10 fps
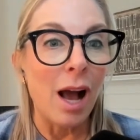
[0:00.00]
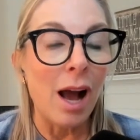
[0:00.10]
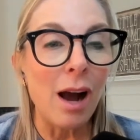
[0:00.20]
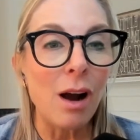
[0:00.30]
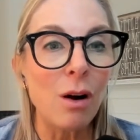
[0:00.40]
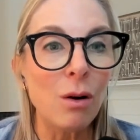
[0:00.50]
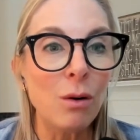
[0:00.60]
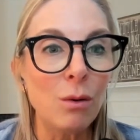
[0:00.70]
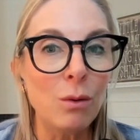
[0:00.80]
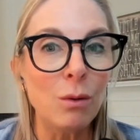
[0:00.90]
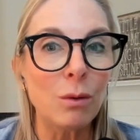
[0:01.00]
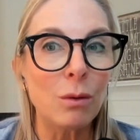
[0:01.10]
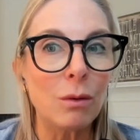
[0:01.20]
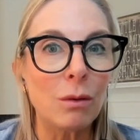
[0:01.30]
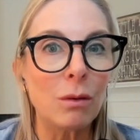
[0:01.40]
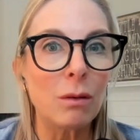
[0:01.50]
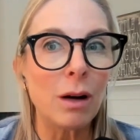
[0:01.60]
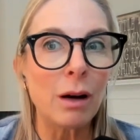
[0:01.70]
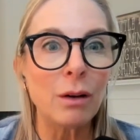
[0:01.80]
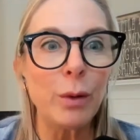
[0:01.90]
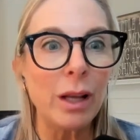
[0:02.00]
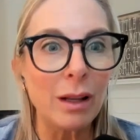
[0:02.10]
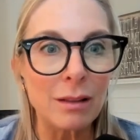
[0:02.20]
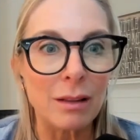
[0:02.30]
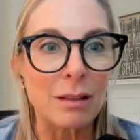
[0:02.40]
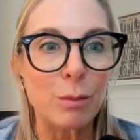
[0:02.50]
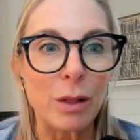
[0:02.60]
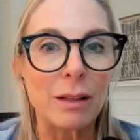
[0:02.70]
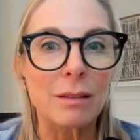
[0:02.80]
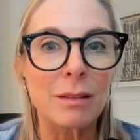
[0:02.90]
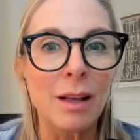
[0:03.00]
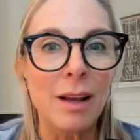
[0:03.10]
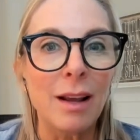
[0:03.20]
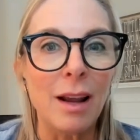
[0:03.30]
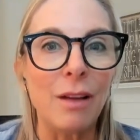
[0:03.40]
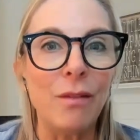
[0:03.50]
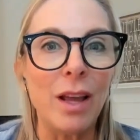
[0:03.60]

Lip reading: how how did we get to this place? And